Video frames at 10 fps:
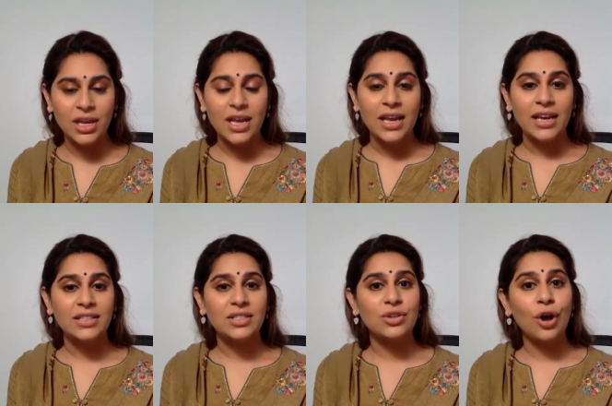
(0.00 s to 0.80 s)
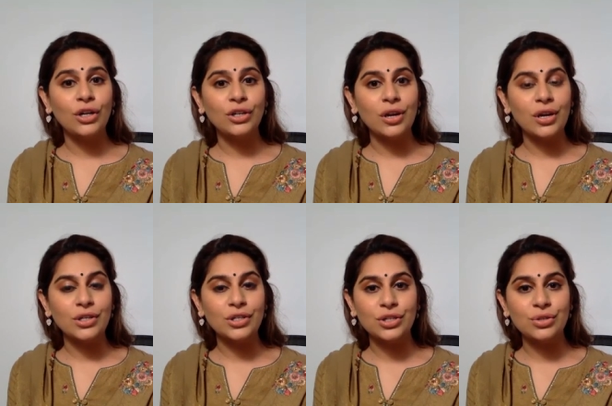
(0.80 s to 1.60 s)
it's not
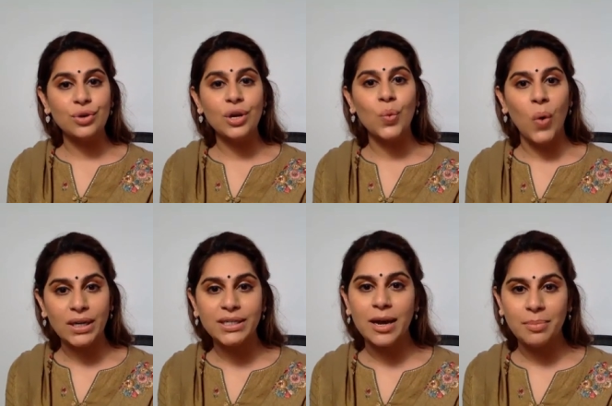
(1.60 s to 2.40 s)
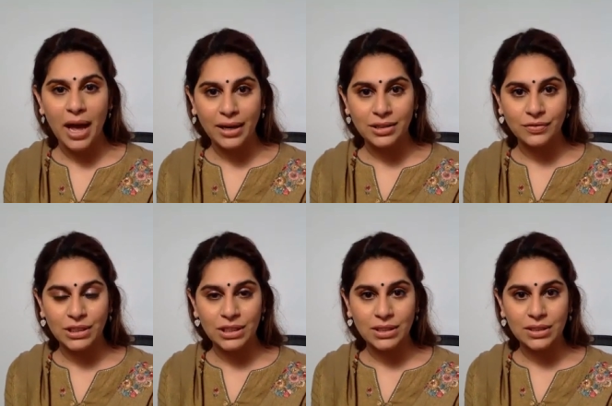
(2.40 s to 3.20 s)
just doing one-time
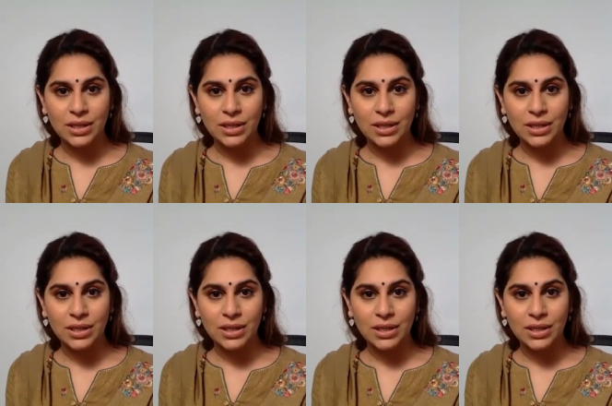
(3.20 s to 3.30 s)
activities.